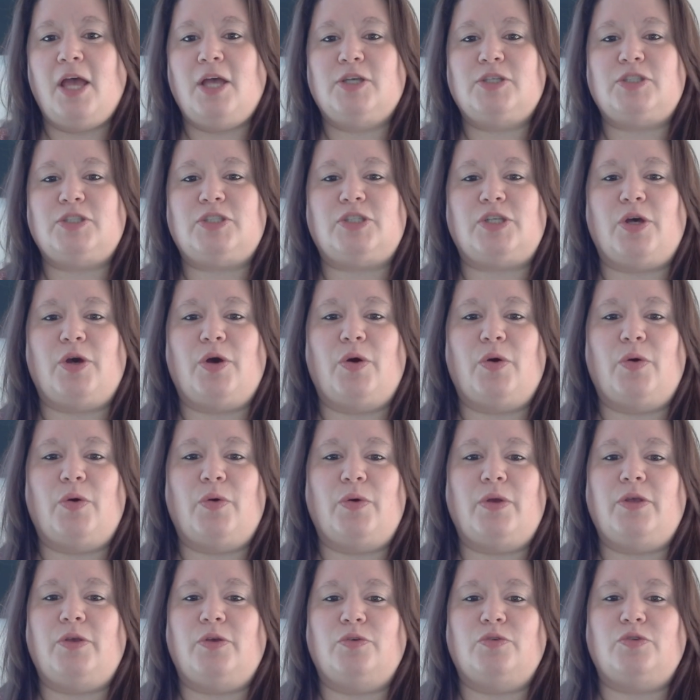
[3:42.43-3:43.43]
So
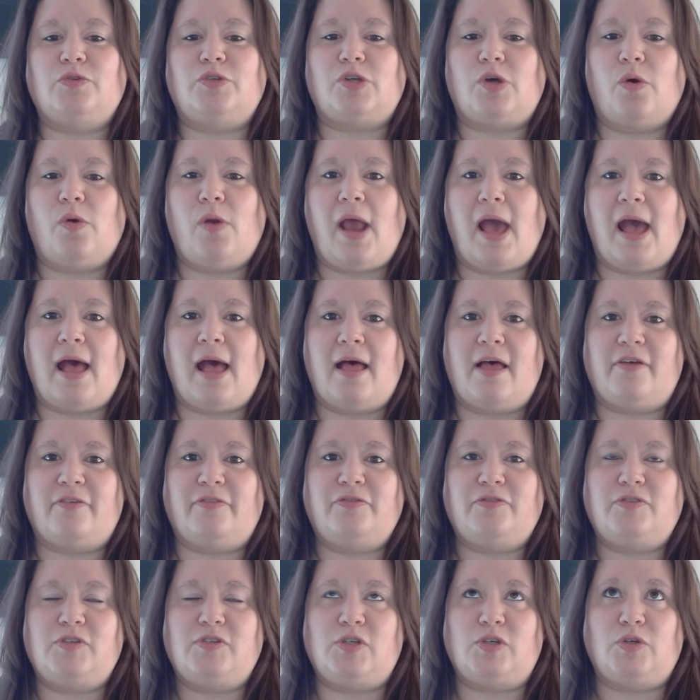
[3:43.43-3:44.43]
you don't
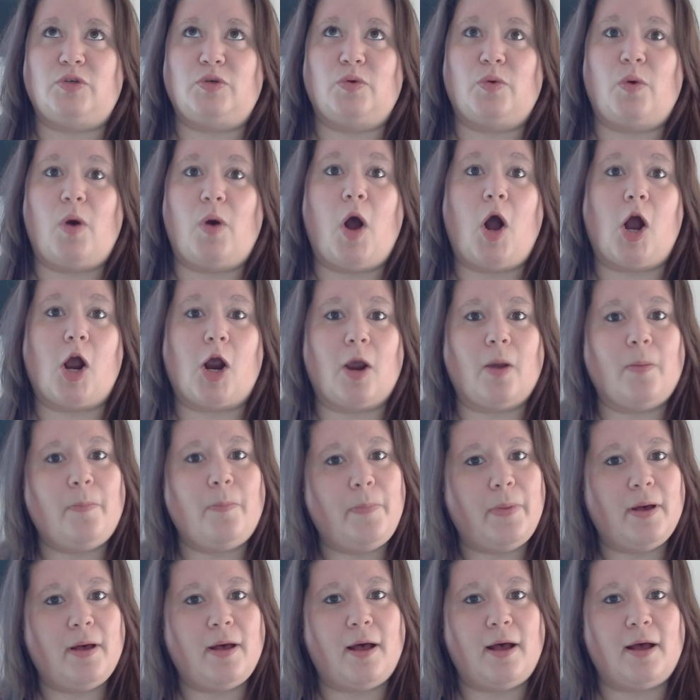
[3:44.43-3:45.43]
have to
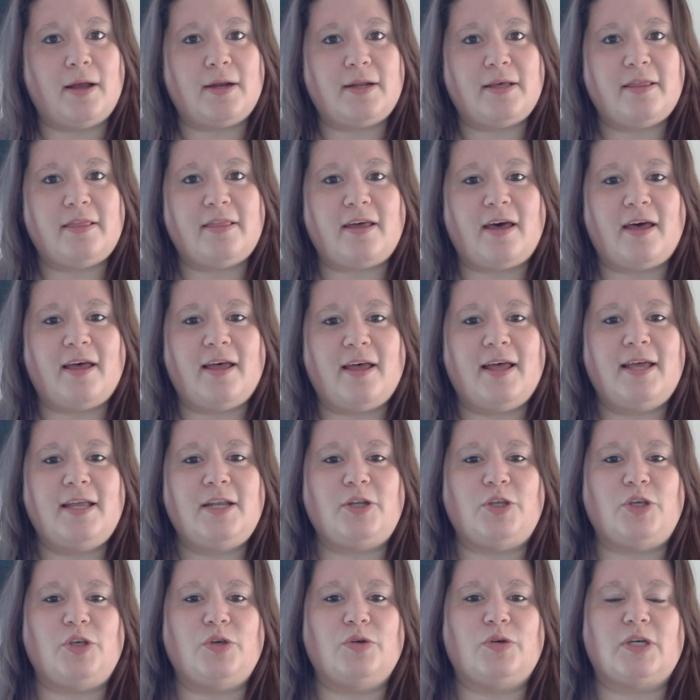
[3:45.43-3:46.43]
harp on a thought,
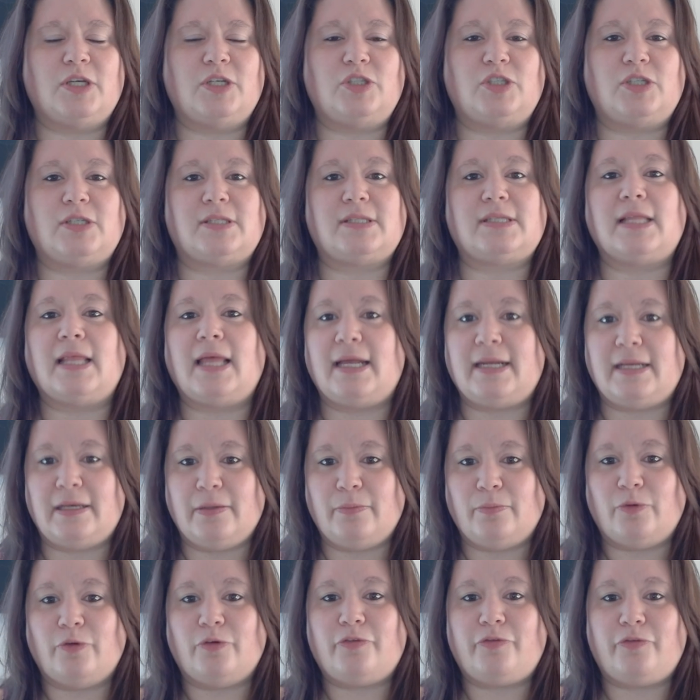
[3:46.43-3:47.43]
you can just let it
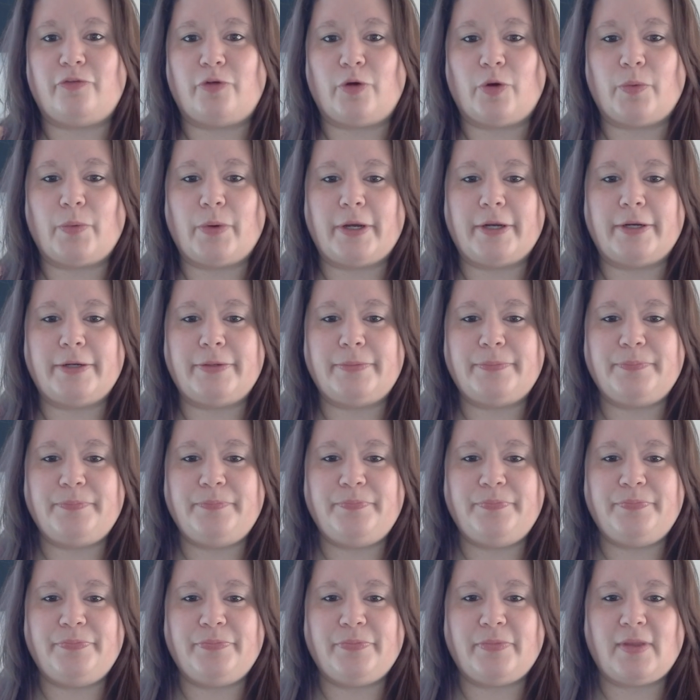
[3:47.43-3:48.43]
move forward.
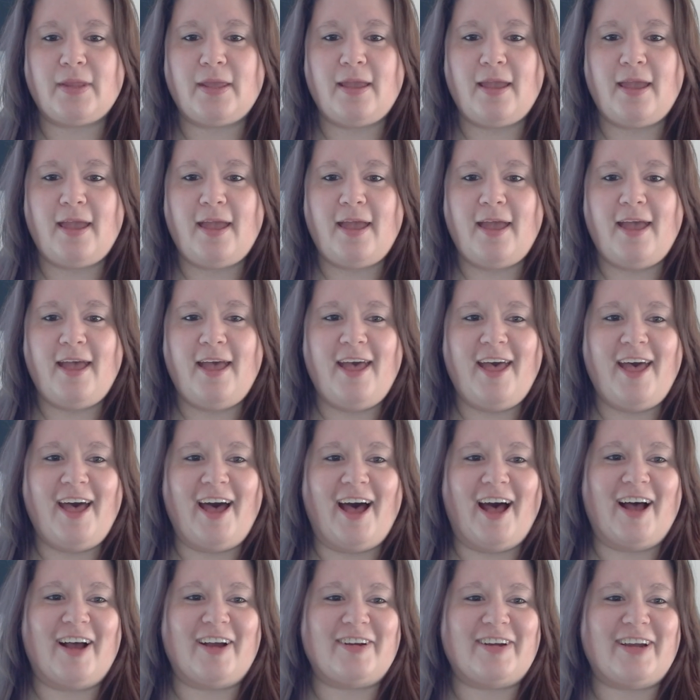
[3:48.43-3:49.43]

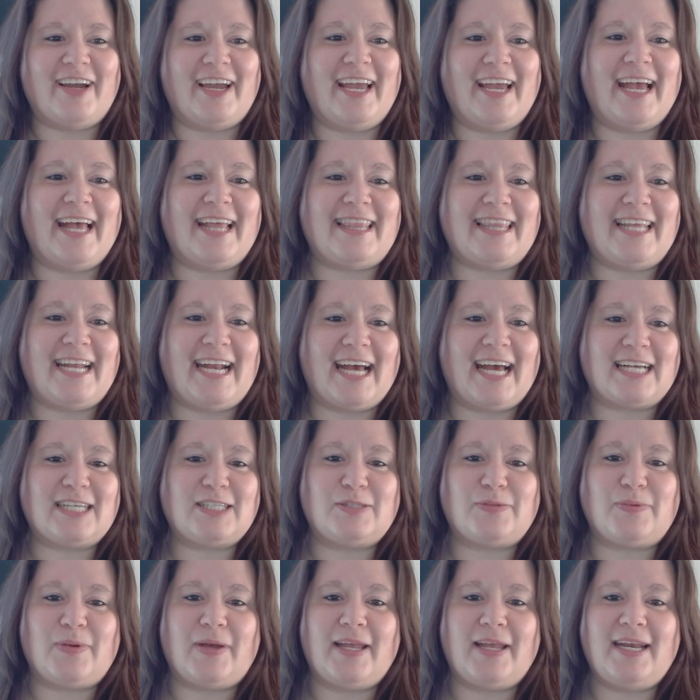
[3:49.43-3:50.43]
All right, and the
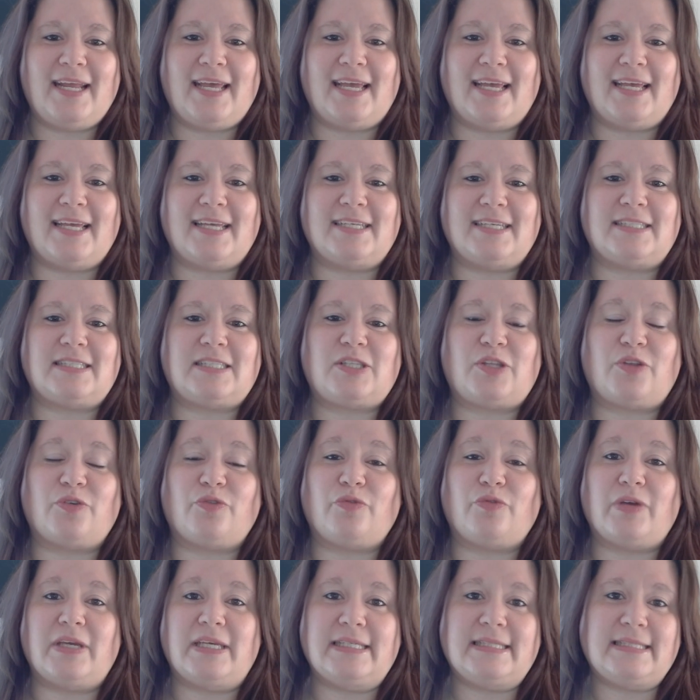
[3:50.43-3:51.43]
next one is the
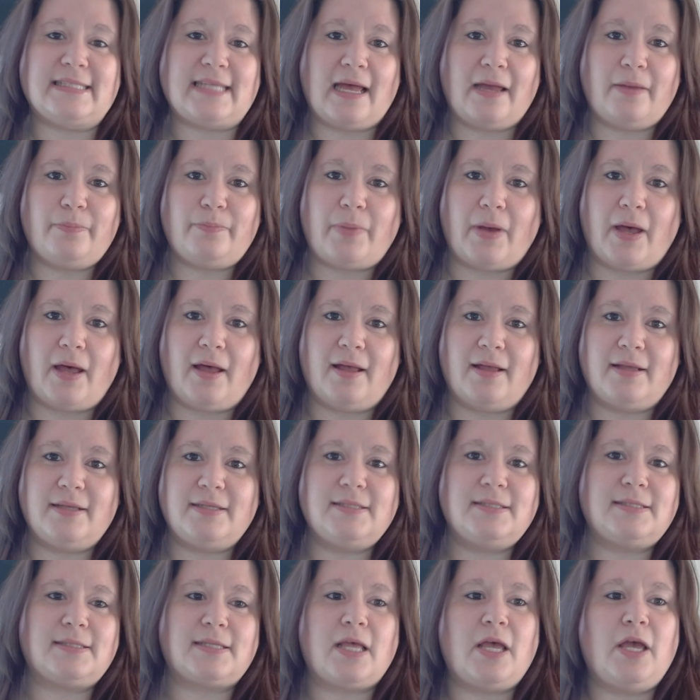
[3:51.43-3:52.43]
reset
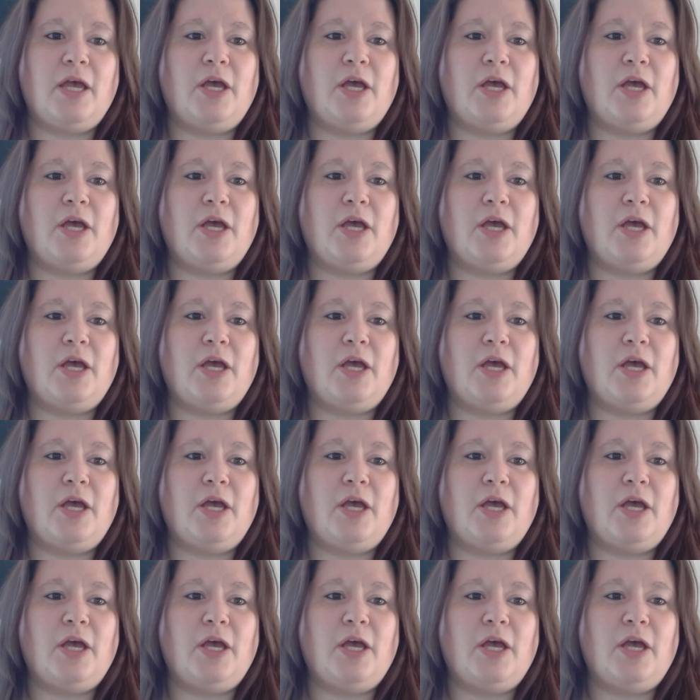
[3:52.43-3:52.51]
pause.